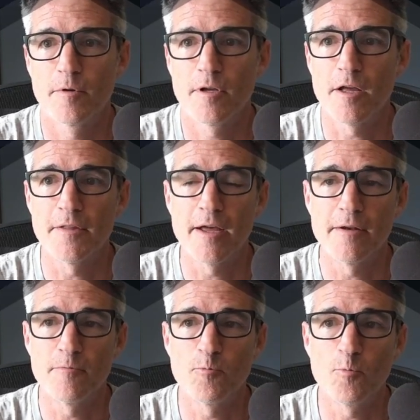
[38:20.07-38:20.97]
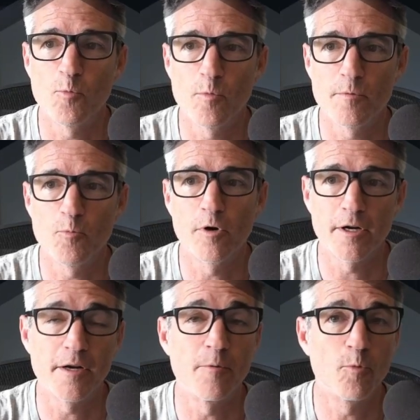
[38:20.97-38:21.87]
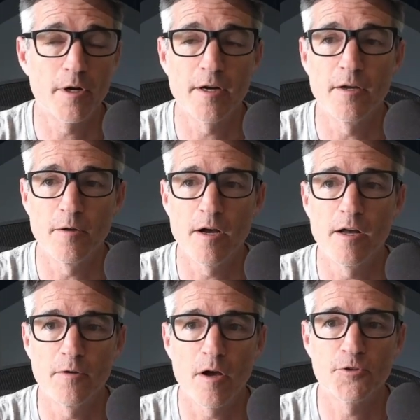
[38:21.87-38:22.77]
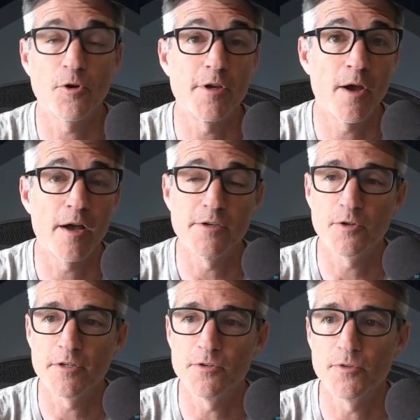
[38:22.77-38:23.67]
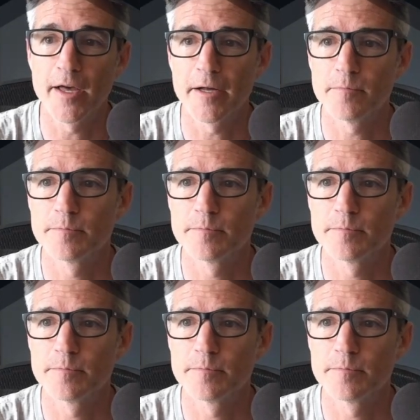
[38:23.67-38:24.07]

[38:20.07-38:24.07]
And then I'll show you how you can do that.